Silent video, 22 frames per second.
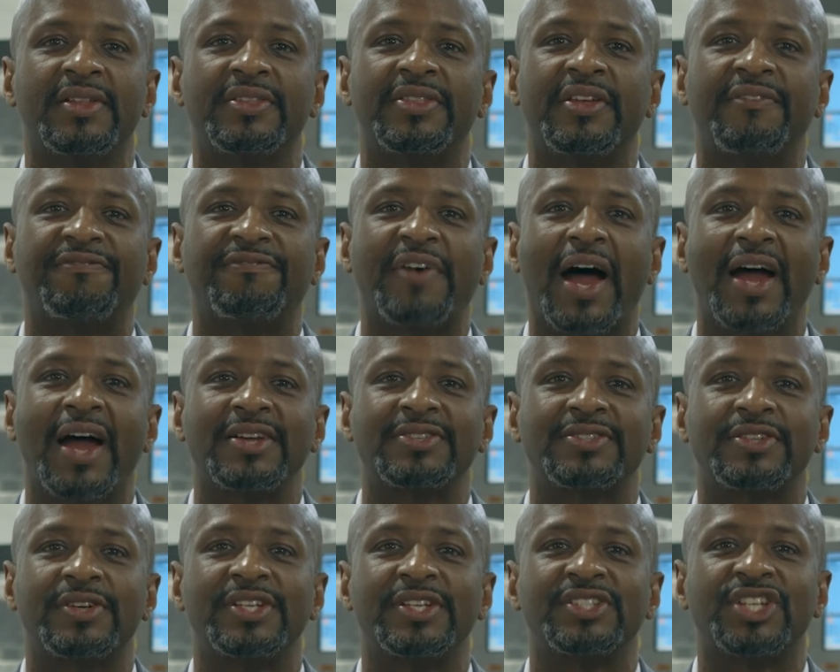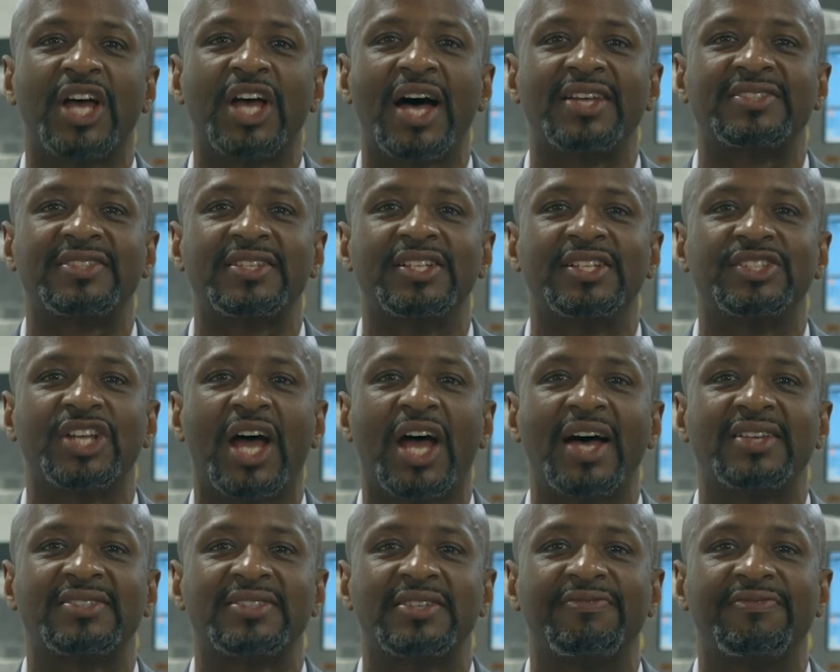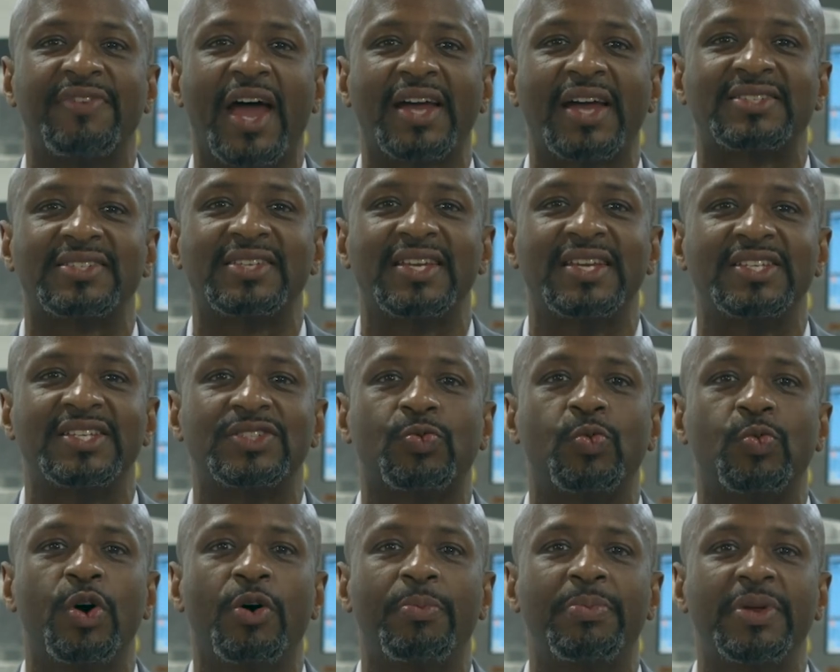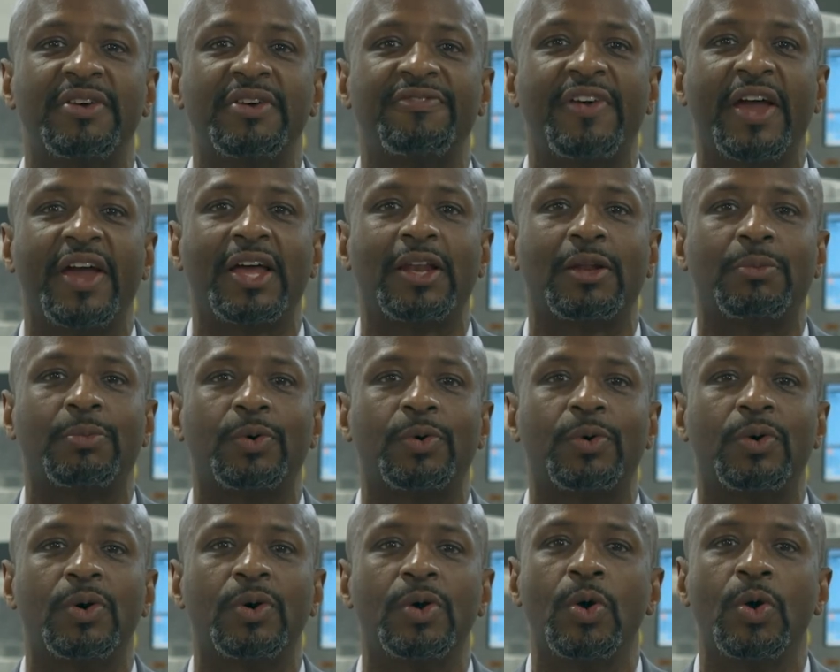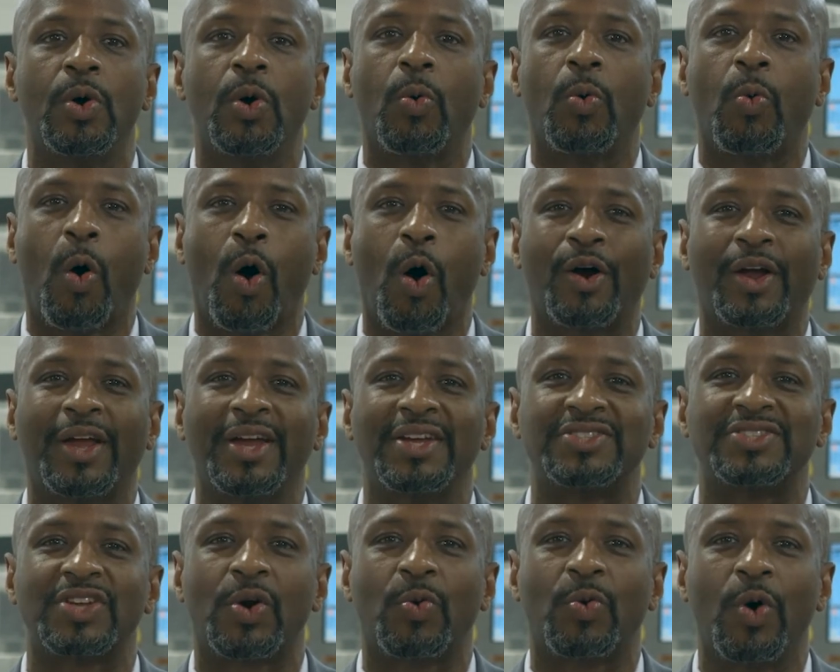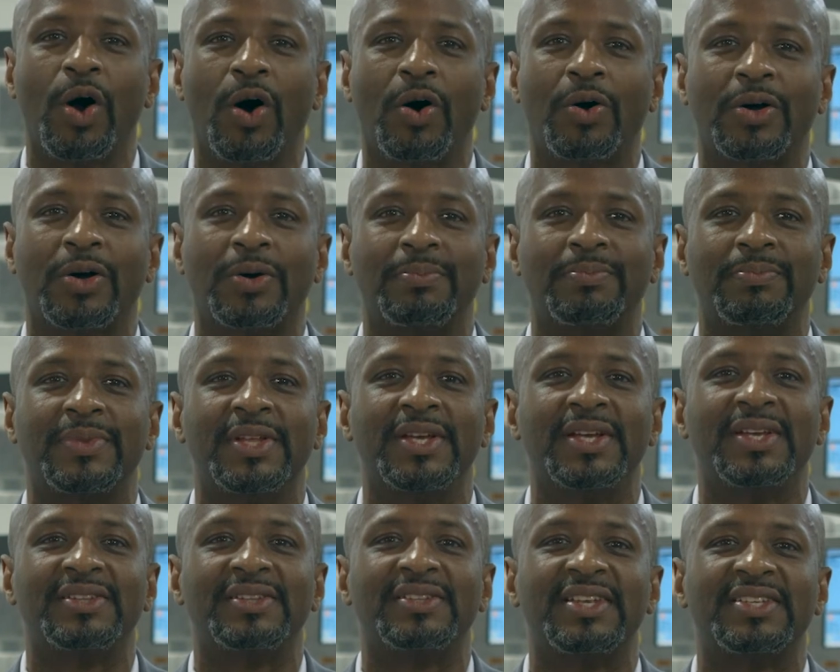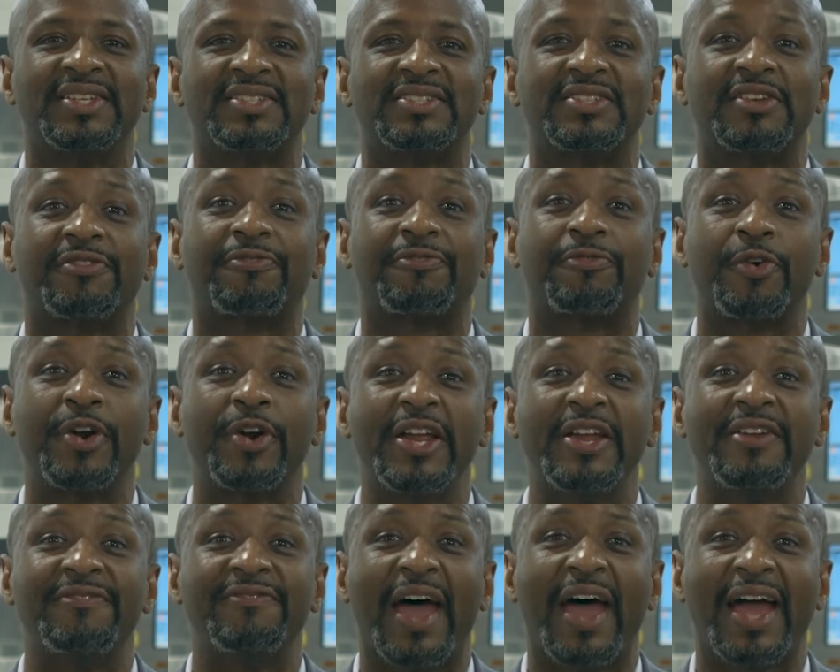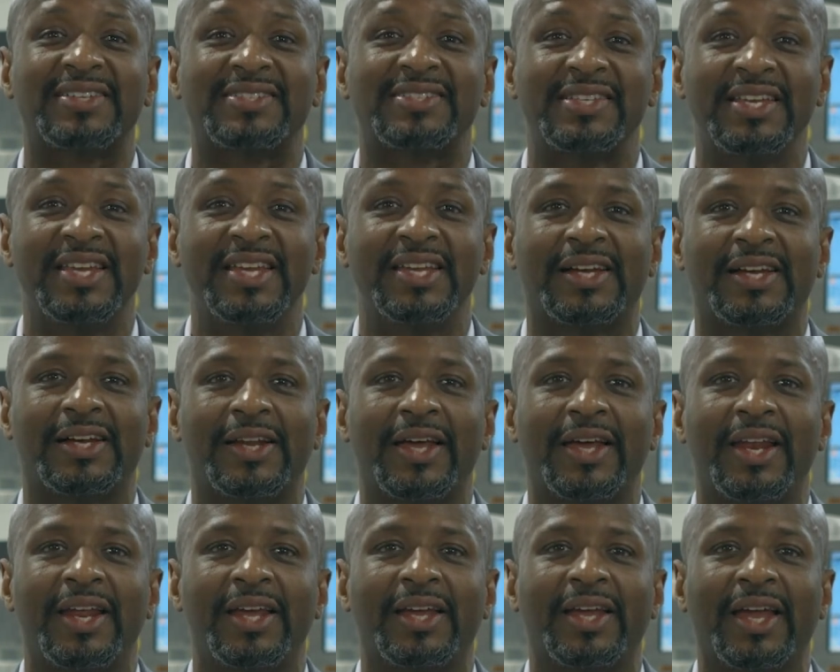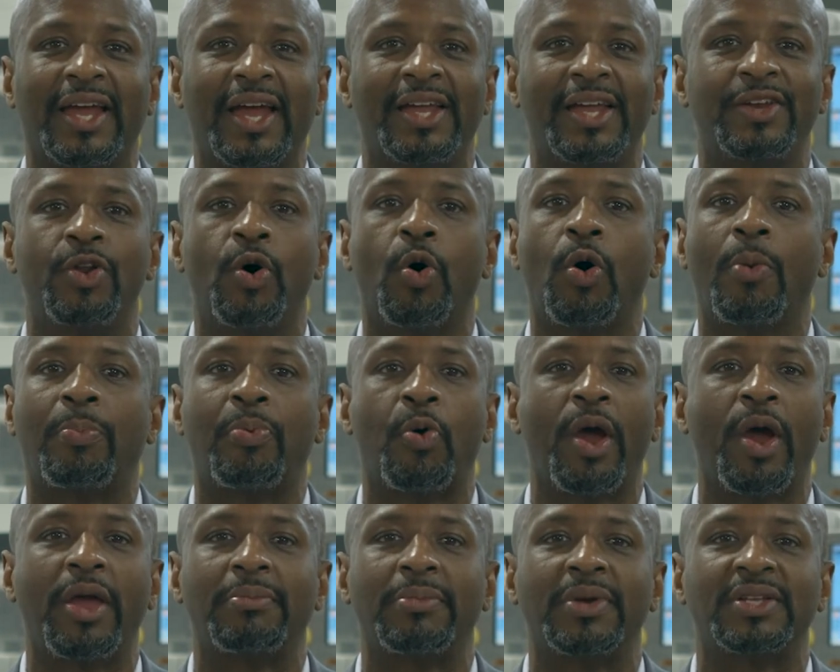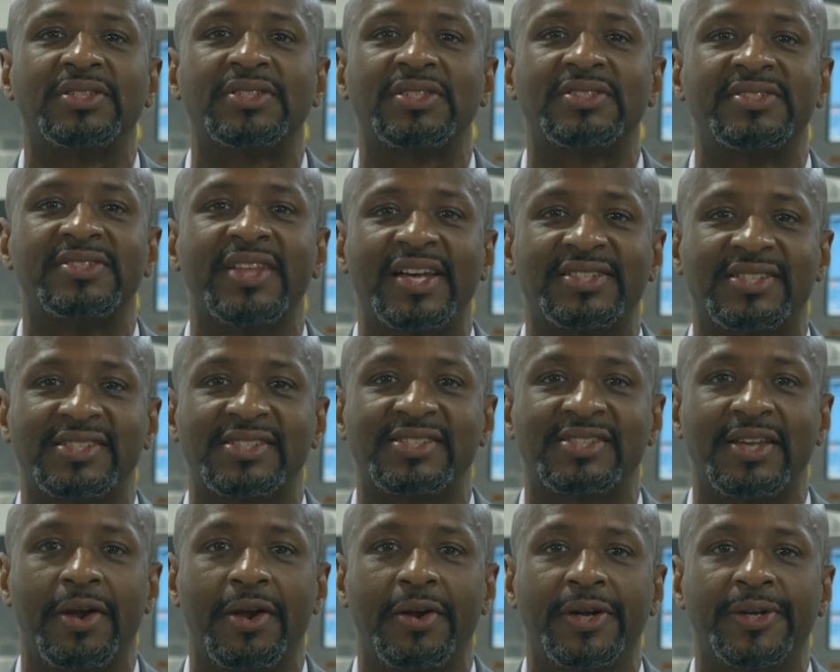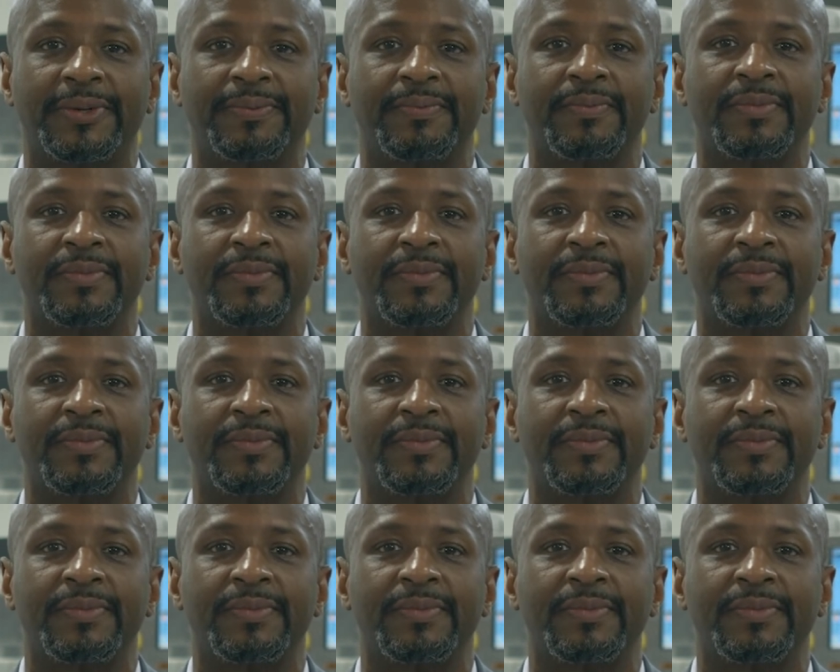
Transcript: The Pfizer and Johnson & Johnson vaccines will be available. Walk-ins are welcome. This is a free vaccine clinic and no appointments is necessary.